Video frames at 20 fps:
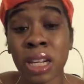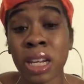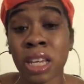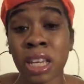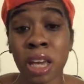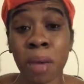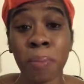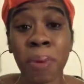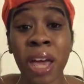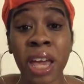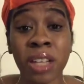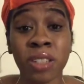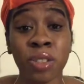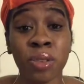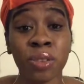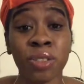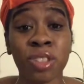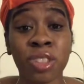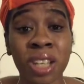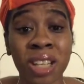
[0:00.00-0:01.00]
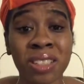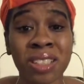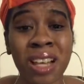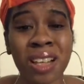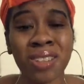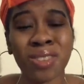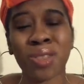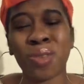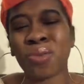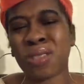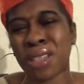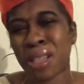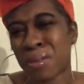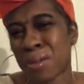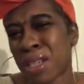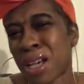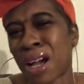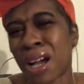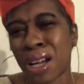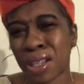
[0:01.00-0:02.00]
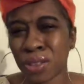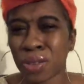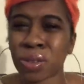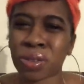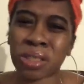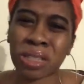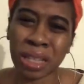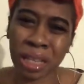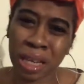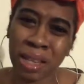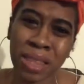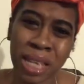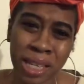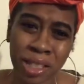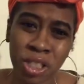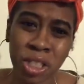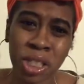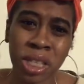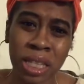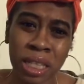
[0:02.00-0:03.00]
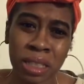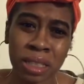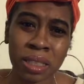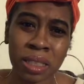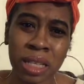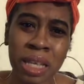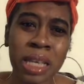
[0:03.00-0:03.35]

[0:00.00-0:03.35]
they get paid during shutdowns don't seem to understand that shit.